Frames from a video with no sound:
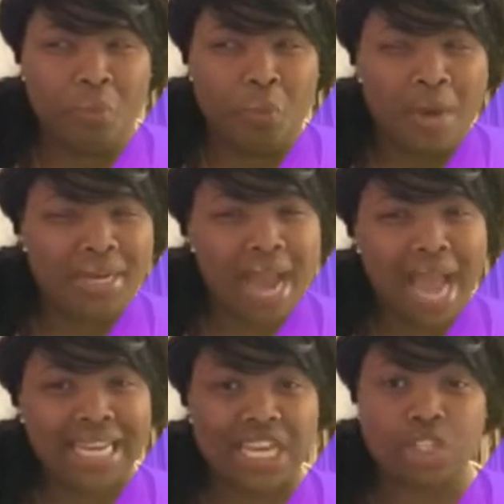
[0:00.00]

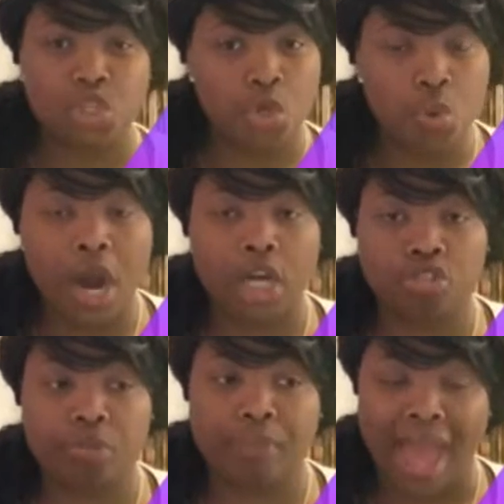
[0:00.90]
190 and
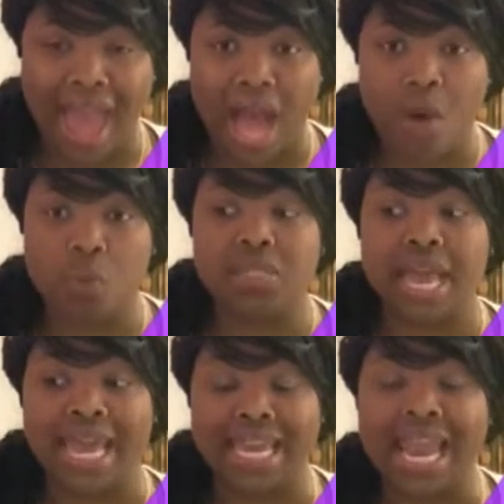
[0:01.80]
200 pounds,
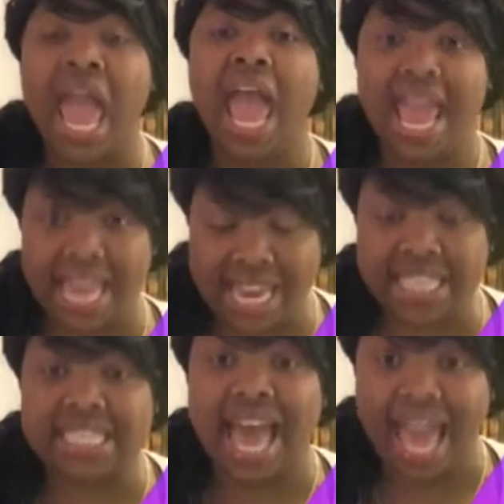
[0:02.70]
and it
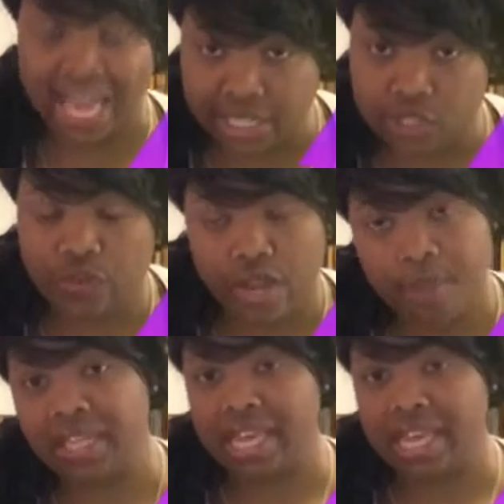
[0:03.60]
is hellish for him to